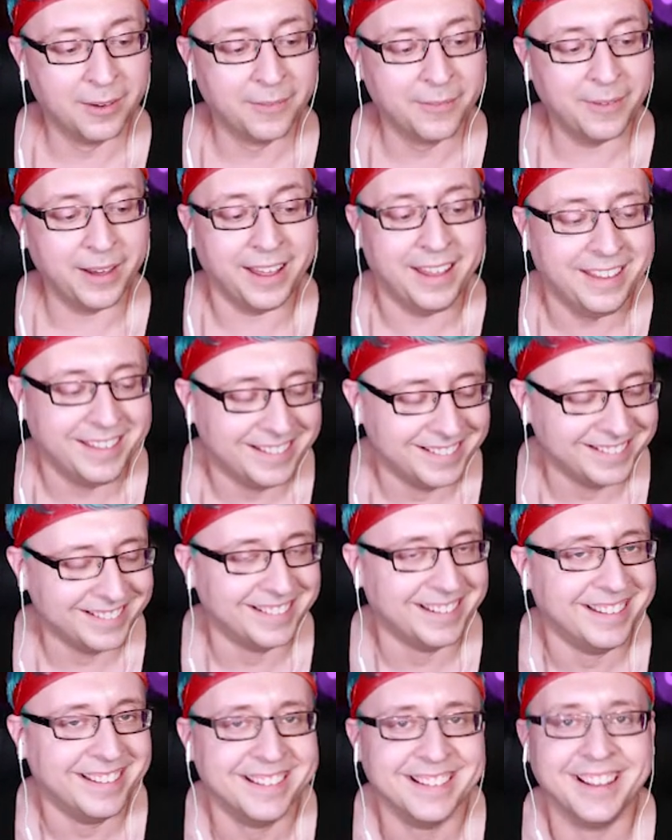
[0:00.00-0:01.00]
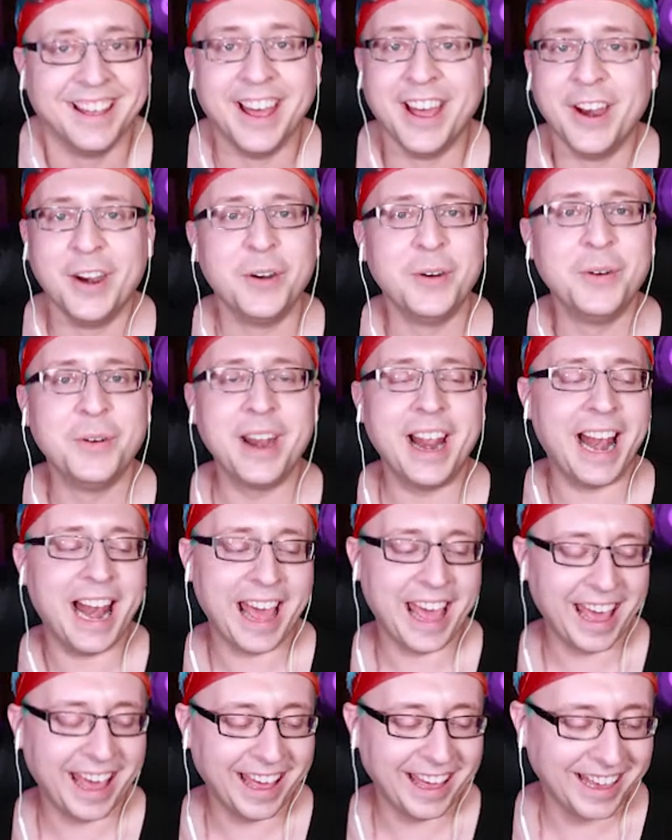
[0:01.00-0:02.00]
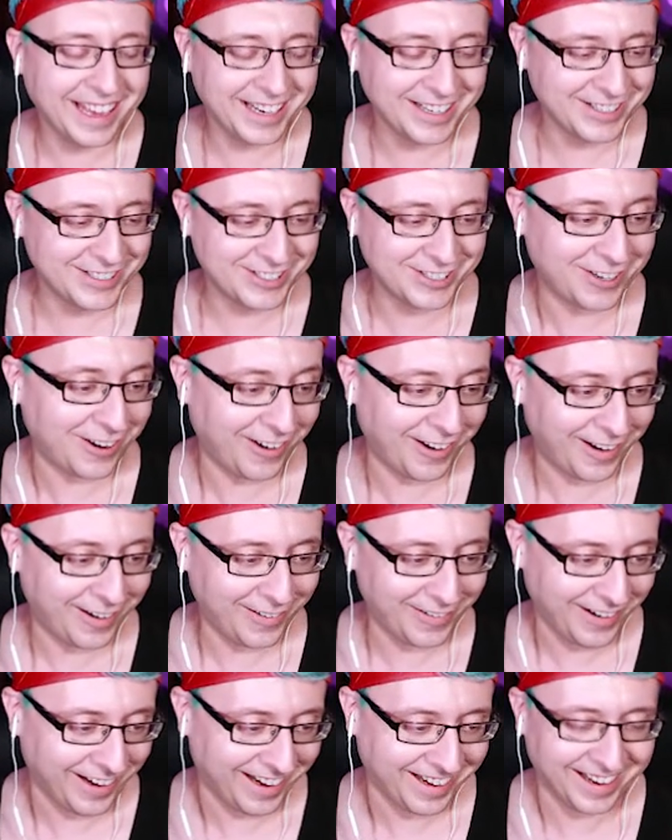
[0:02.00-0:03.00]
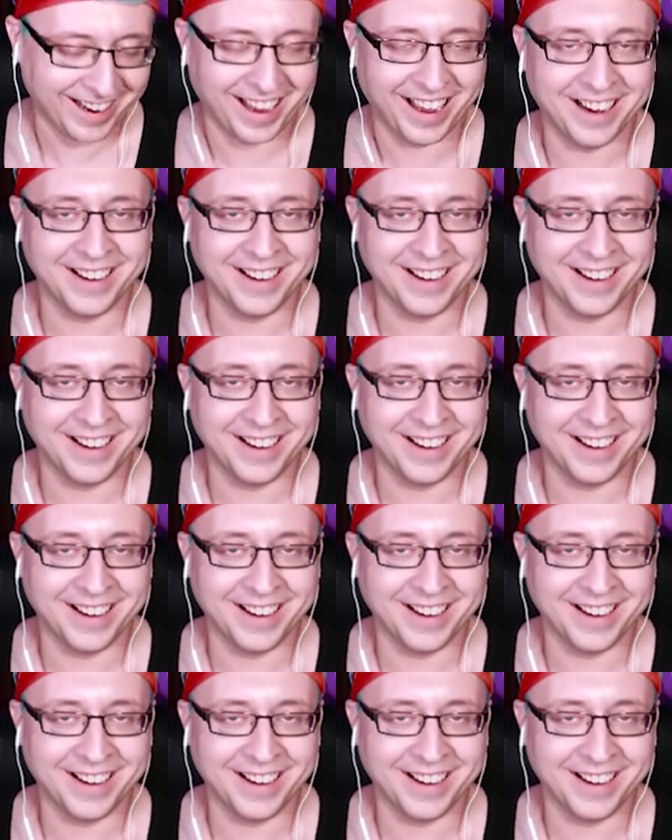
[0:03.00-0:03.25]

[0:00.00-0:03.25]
Well, really enjoy reading.